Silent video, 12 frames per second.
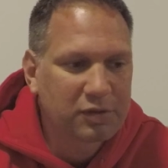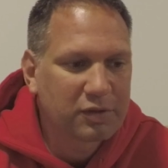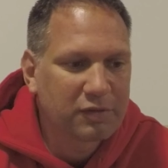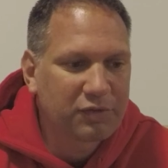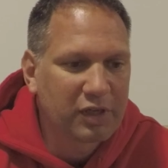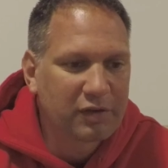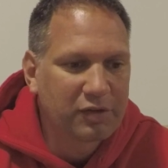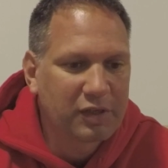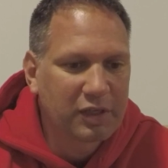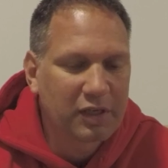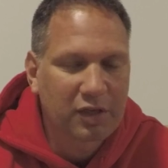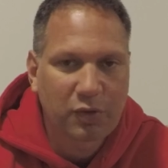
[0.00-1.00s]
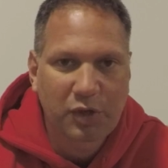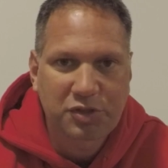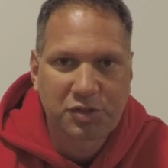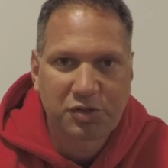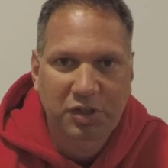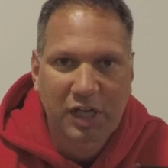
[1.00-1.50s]
If you have any
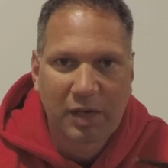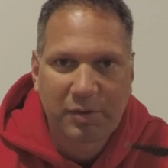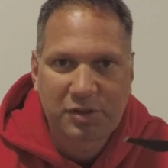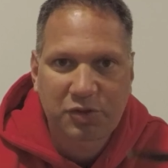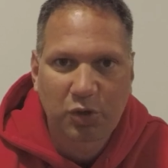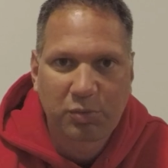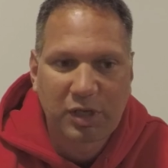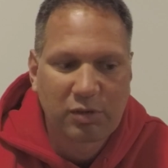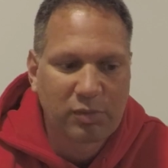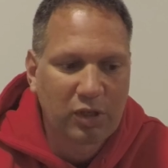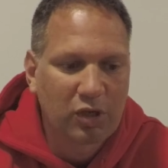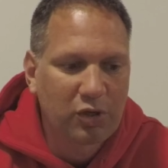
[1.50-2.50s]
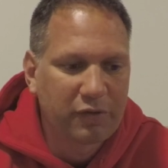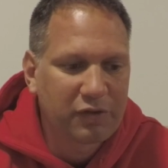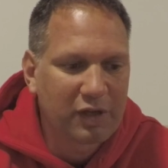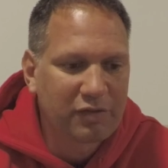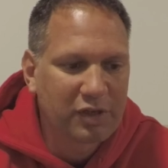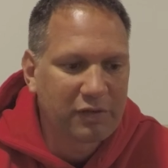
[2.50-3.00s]
questions or comments, throw them down below. If you
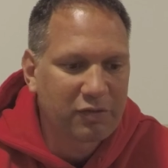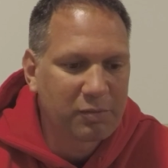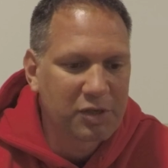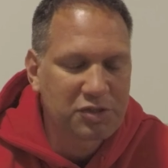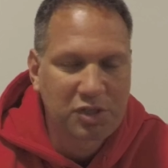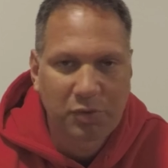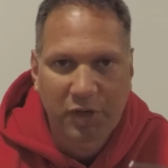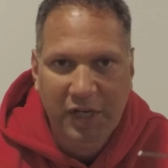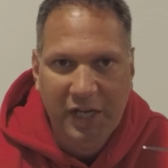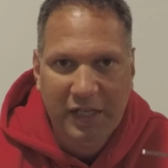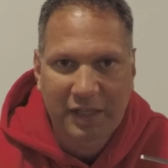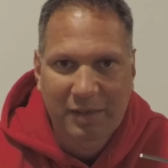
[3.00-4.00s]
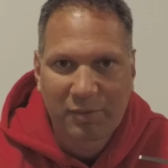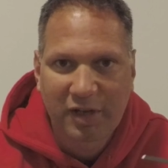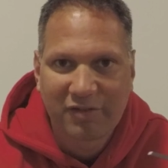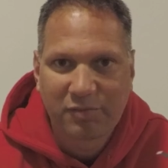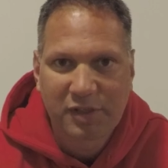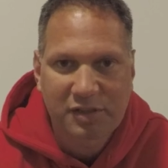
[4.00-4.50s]
have any information you want to add that I might have
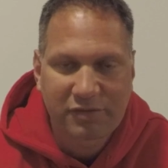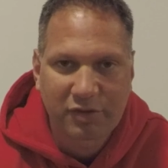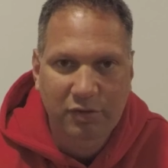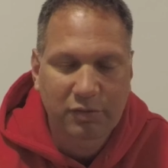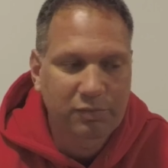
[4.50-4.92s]
missed, feel